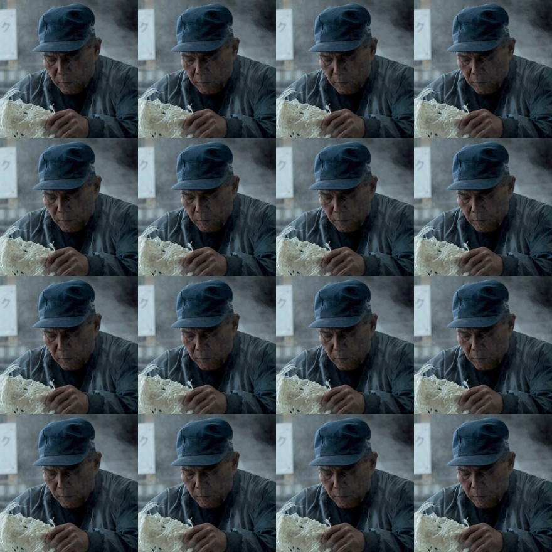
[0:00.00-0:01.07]

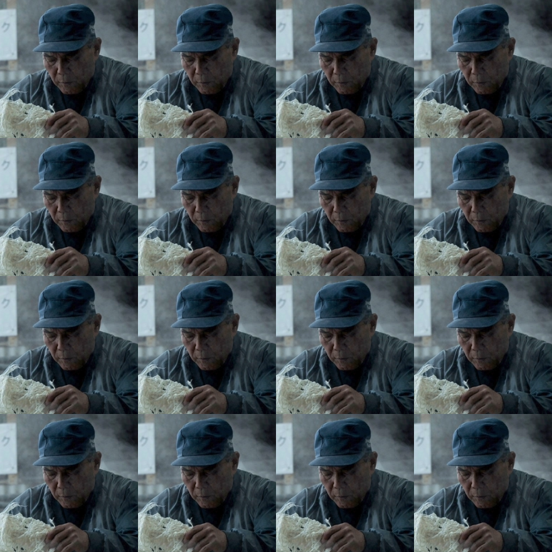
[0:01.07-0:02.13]

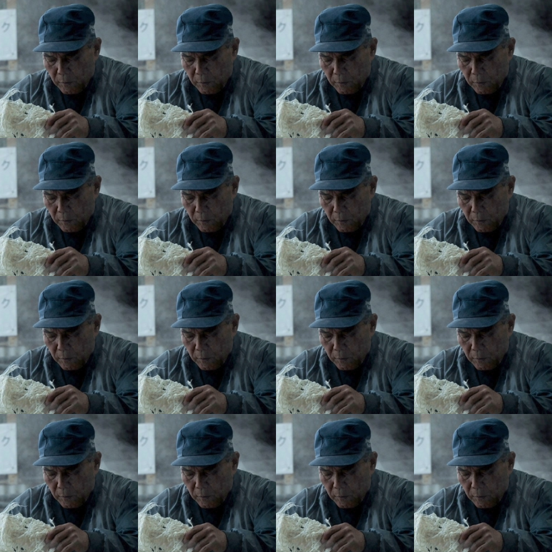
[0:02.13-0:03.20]

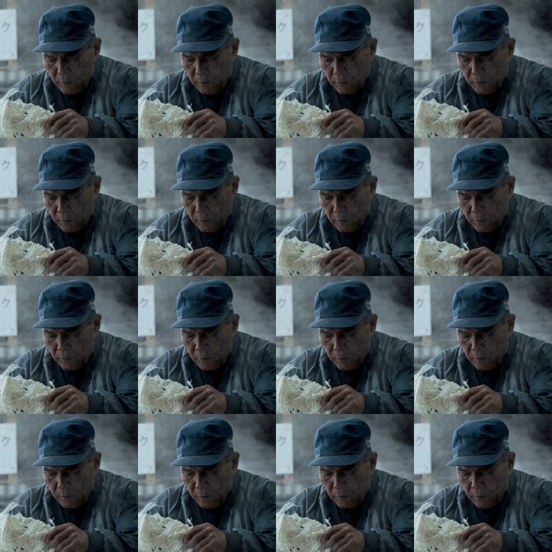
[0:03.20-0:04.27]

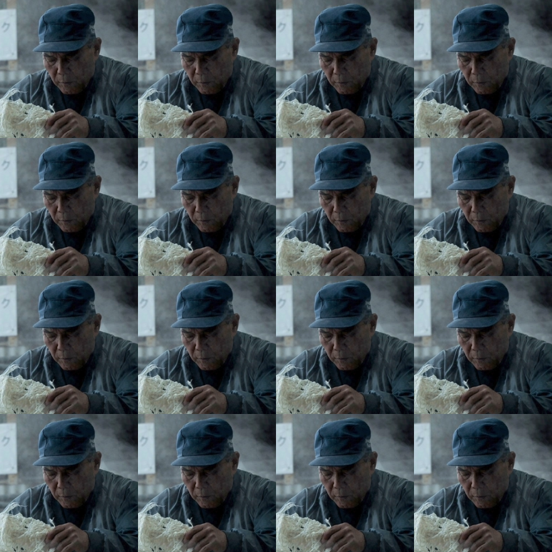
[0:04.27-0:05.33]

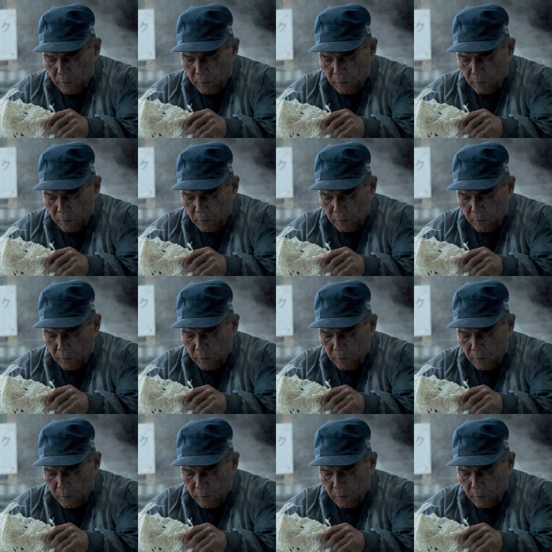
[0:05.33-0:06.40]

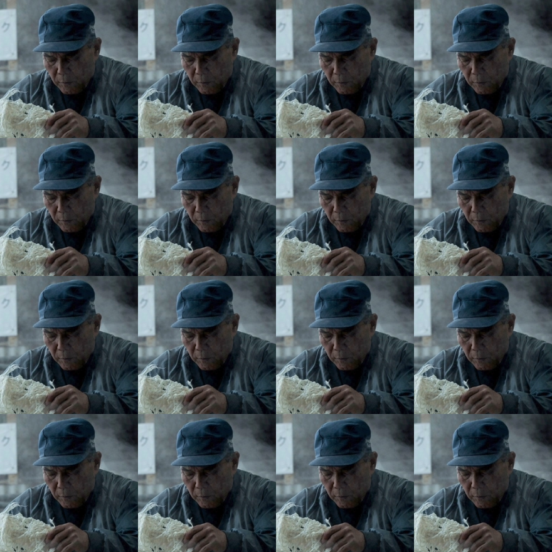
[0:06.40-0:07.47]

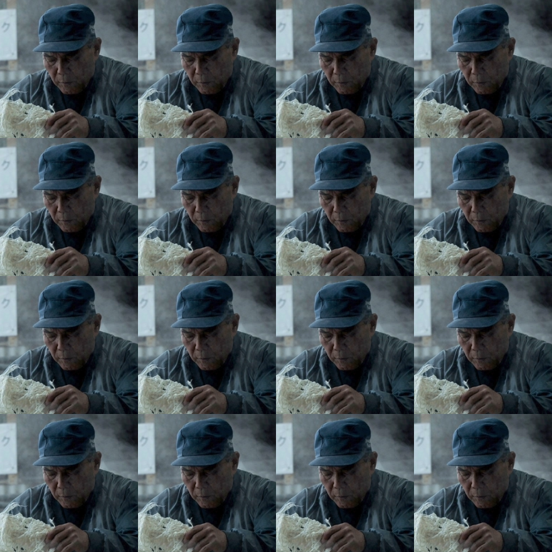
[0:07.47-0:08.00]
This is a still picture; no speech is visible.